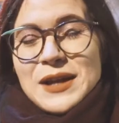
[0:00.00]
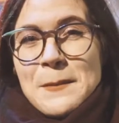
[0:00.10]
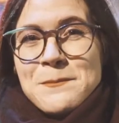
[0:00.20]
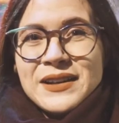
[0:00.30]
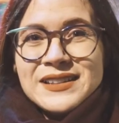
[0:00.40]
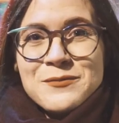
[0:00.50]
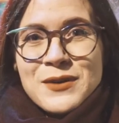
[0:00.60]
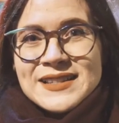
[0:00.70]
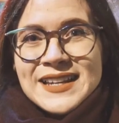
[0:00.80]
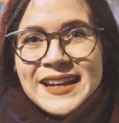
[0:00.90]
a bit
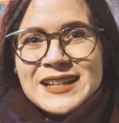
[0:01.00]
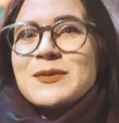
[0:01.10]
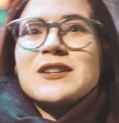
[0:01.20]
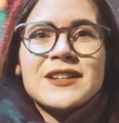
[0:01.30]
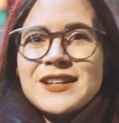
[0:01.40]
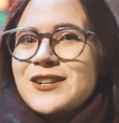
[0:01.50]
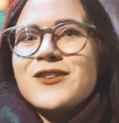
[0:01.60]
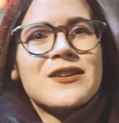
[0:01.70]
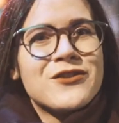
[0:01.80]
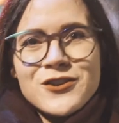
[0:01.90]
depressing, especially, you
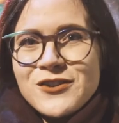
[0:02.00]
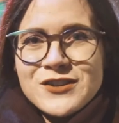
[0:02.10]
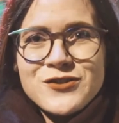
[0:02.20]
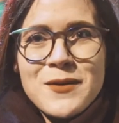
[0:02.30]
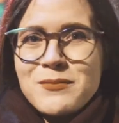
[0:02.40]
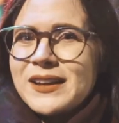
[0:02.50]
know, if you're on a trip,